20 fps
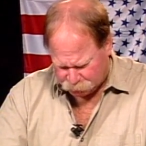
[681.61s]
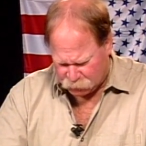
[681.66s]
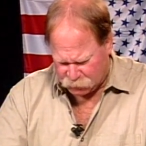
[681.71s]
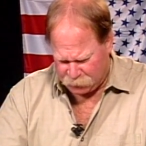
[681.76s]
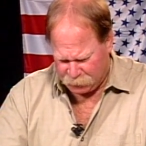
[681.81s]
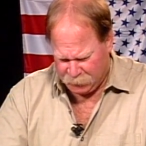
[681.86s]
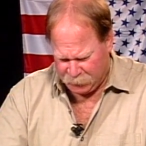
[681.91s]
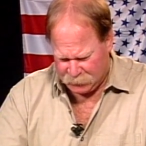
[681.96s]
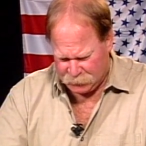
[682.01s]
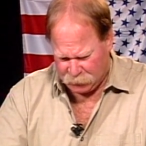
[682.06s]

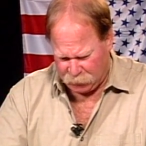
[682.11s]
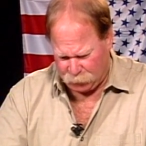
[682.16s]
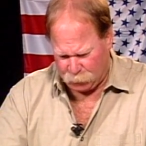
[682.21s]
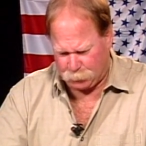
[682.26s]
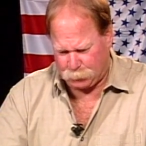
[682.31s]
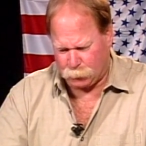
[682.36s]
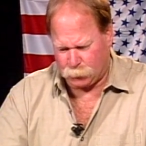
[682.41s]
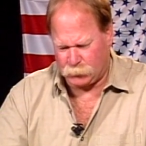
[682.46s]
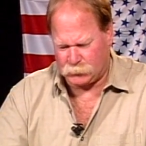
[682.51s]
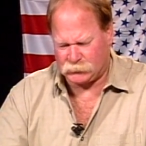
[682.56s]
another
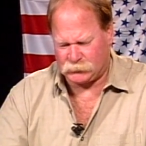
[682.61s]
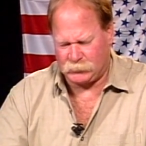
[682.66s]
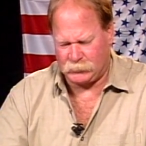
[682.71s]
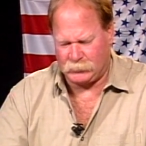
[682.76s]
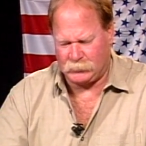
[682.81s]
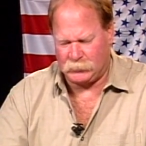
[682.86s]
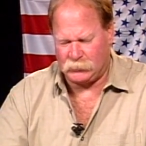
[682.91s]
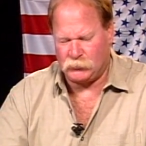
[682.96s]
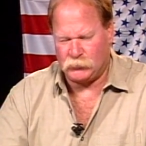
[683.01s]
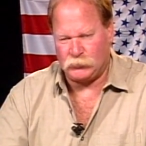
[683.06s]
person
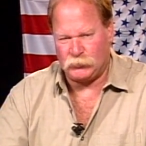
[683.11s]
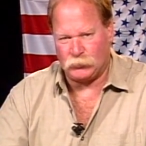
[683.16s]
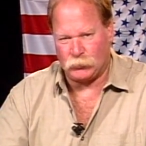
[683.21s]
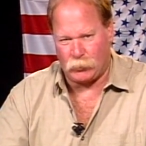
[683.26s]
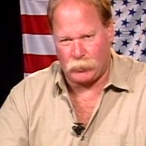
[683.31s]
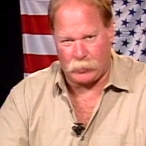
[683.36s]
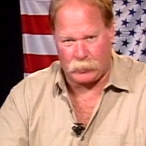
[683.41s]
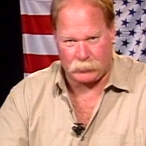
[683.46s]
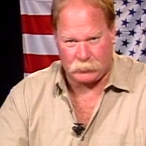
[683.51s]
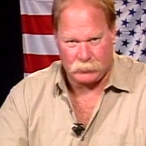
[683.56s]
in New
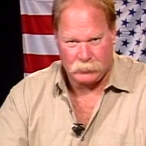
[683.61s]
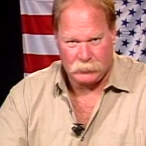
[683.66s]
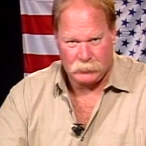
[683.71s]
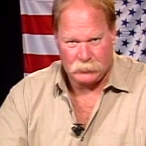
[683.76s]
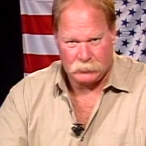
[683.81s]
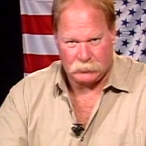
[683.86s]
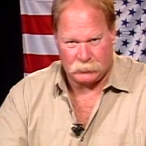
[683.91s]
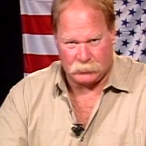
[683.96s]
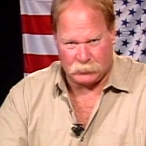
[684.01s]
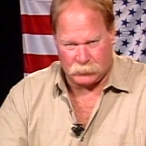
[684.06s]
York
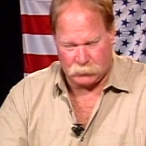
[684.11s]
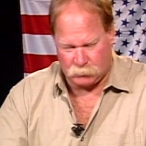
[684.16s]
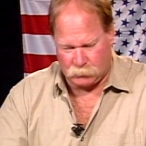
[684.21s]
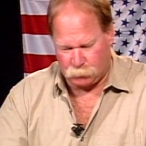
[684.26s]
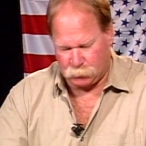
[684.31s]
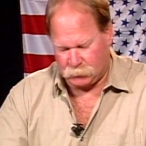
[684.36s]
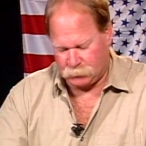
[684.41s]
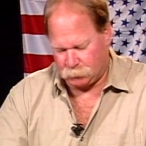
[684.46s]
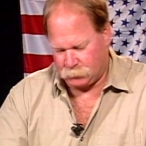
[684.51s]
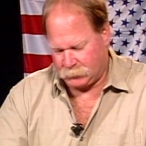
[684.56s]

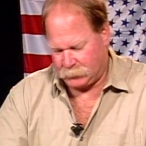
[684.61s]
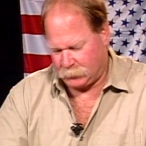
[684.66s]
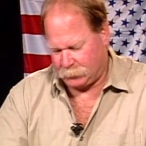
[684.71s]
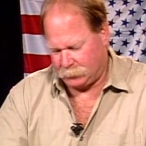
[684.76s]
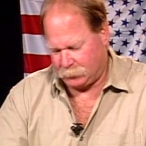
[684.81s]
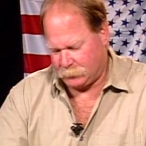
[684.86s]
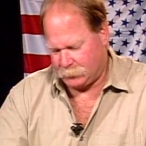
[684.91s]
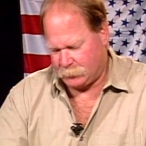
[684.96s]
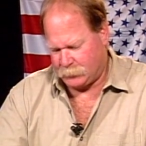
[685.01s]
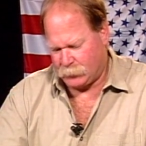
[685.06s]
went on the
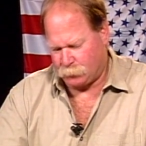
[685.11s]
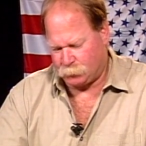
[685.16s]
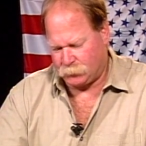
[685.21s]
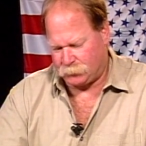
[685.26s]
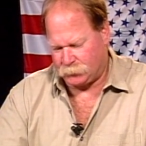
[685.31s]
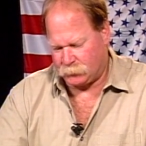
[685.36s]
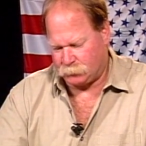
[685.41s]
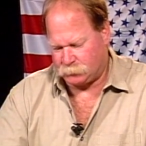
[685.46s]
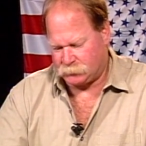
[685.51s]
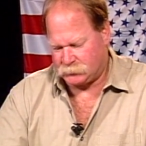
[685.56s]
internet
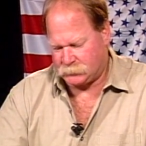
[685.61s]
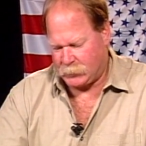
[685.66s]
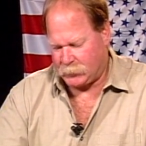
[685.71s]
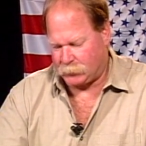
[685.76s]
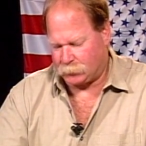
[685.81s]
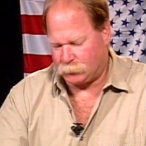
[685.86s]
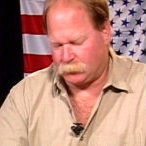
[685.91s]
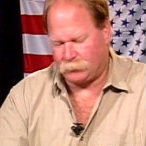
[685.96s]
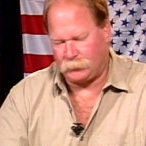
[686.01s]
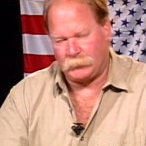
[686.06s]
with it. It was
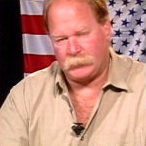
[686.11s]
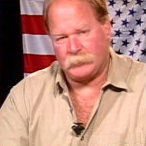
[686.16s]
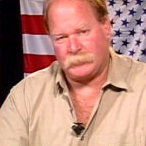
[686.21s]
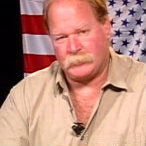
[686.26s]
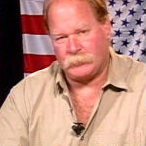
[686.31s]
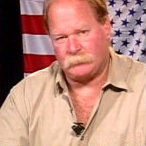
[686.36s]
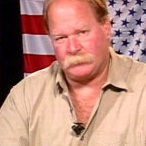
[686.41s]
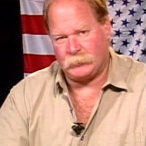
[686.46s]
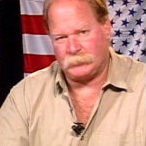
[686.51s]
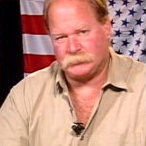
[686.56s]
taken off the
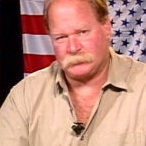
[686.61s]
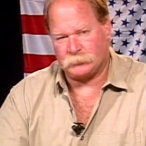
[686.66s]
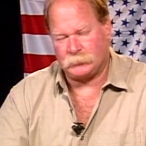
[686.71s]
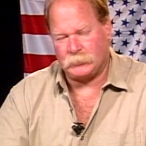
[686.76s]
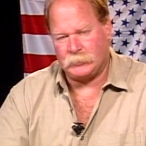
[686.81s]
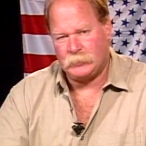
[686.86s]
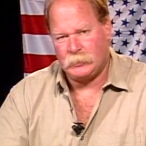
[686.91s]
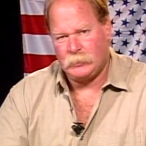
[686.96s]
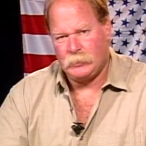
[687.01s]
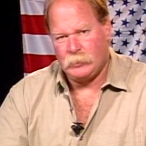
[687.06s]
internet
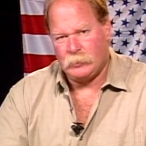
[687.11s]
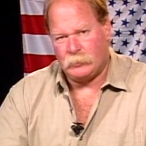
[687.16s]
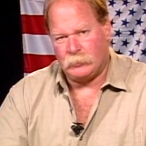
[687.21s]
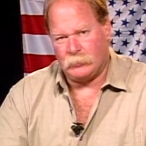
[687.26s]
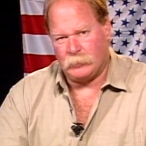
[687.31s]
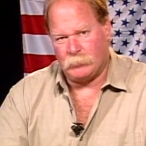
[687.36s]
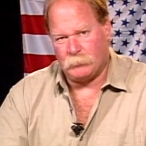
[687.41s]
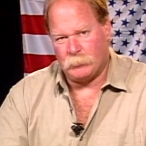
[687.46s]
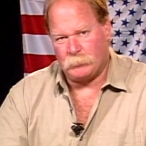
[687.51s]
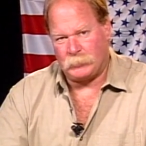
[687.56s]
eventually,
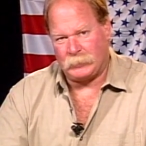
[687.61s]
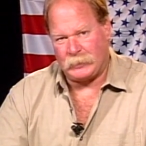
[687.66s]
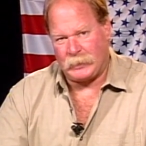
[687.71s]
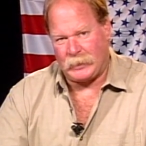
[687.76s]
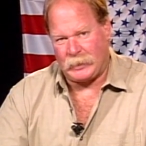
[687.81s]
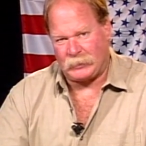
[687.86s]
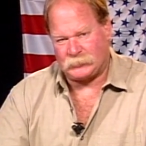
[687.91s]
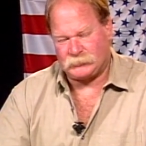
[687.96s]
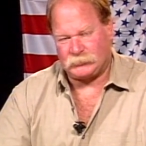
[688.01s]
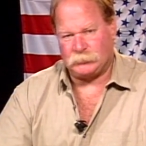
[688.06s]
but
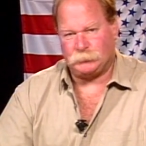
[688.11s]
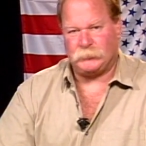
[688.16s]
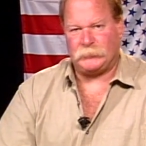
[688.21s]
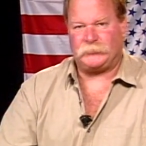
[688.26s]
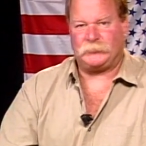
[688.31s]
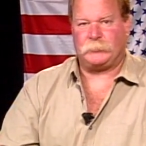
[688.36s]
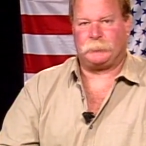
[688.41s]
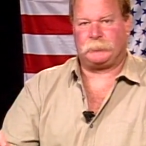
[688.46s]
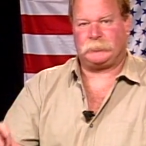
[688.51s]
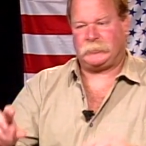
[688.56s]
actually
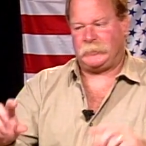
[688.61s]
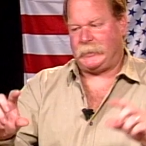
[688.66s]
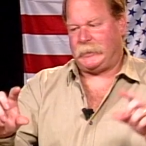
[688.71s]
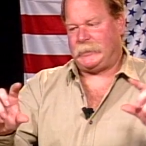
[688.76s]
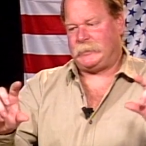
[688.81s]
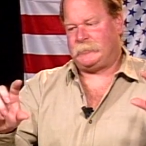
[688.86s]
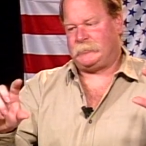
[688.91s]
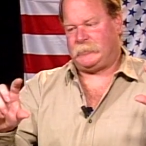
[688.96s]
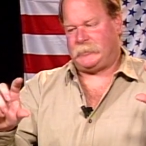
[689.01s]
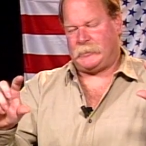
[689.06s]
with the
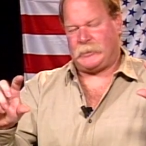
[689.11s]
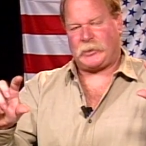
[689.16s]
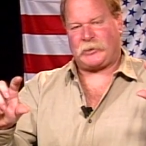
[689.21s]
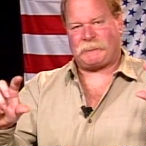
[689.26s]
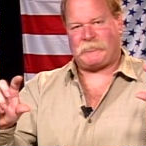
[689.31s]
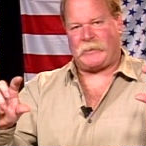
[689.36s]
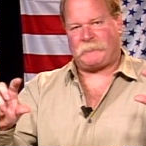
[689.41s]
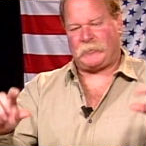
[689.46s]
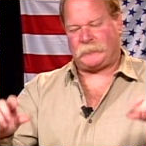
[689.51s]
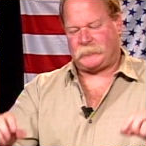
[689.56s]
plane, the
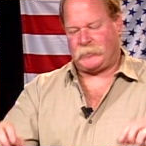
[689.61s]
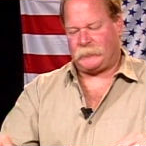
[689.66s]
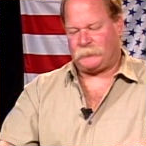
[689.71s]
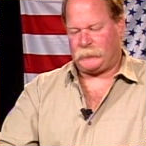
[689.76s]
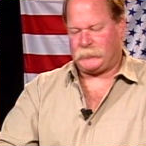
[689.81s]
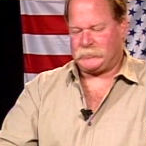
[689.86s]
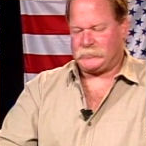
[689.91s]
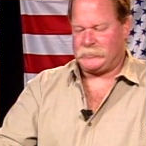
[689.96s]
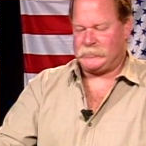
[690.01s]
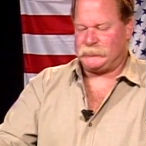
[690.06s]
aircraft
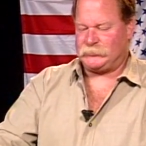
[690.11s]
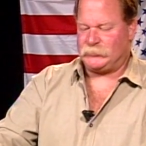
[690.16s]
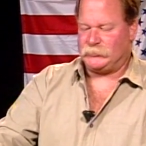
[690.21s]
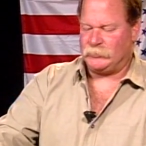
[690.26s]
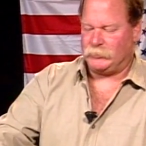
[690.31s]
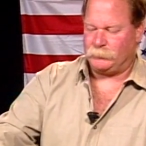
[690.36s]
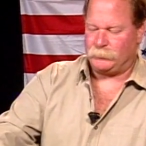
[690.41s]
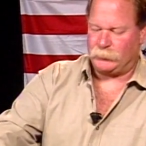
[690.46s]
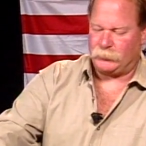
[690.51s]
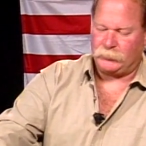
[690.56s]
identification
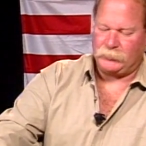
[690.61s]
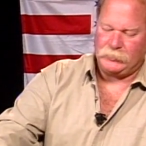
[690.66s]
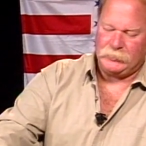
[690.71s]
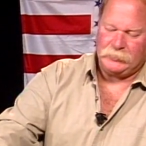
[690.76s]
number